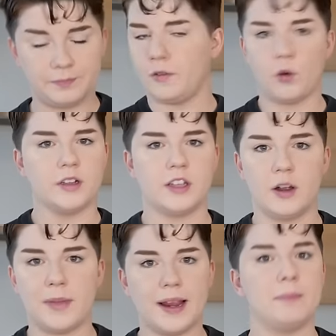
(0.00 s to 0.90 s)
Of course, there
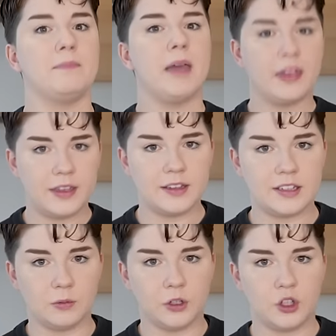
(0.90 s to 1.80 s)
are many
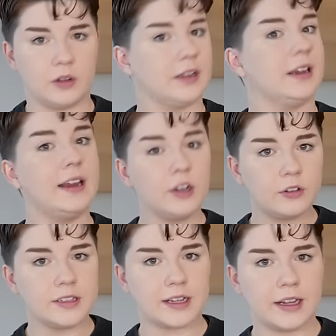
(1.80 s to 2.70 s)
methods in which you can
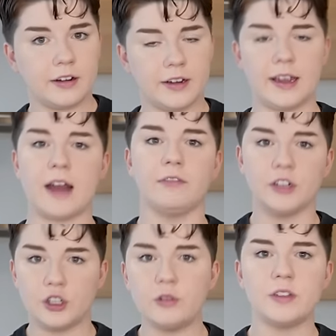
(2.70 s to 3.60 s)
increase clarity and
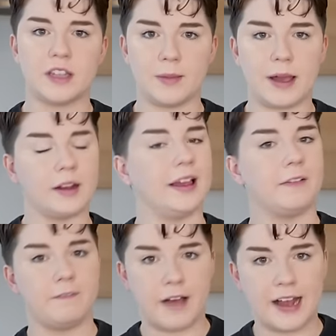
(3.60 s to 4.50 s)
reduce the amount of
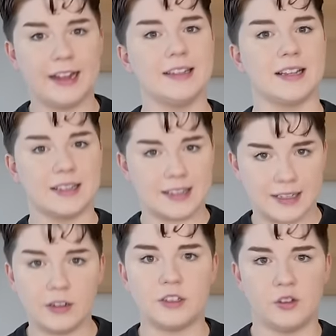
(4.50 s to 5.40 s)
like fines and
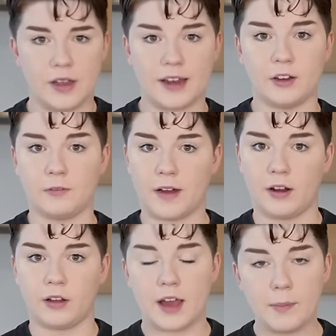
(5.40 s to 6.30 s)
silt you get in your
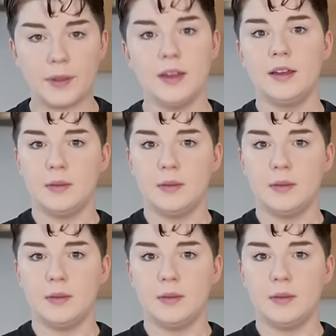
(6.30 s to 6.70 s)
final cup,